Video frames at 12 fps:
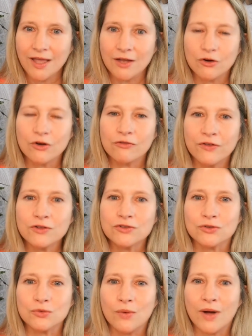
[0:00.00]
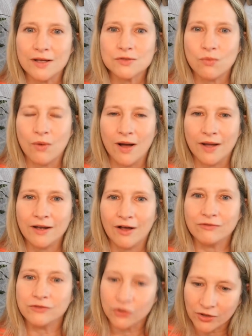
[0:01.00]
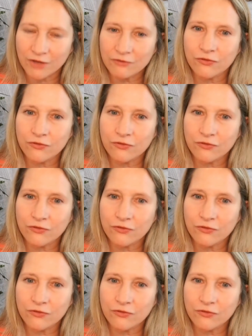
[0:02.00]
And her filter was one of looking